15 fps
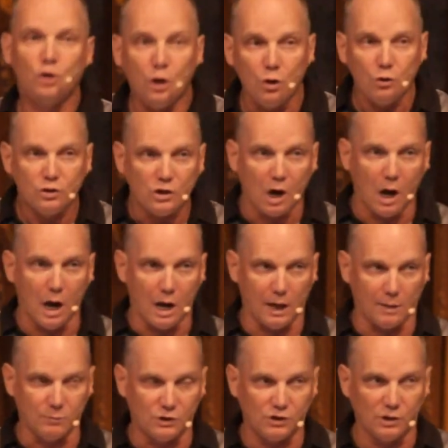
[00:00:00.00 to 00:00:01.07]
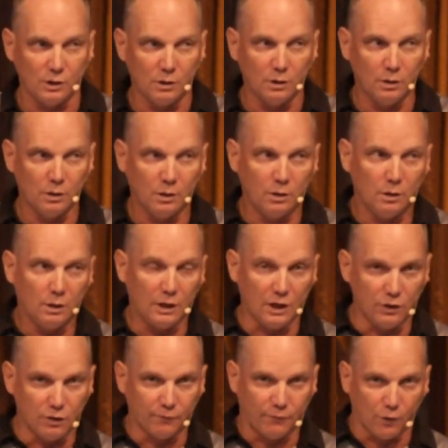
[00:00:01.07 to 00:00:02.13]
2 times
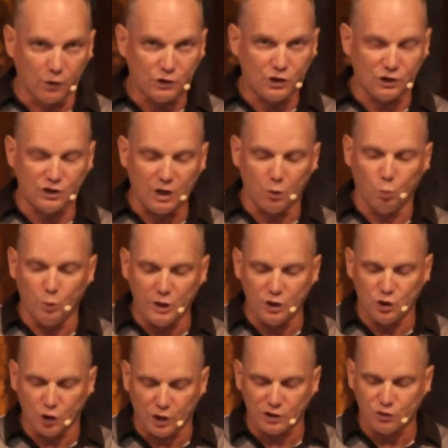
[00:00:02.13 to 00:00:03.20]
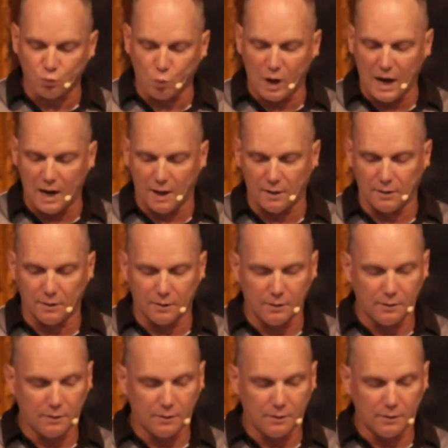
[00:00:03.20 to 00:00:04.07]
in the verses that we just read,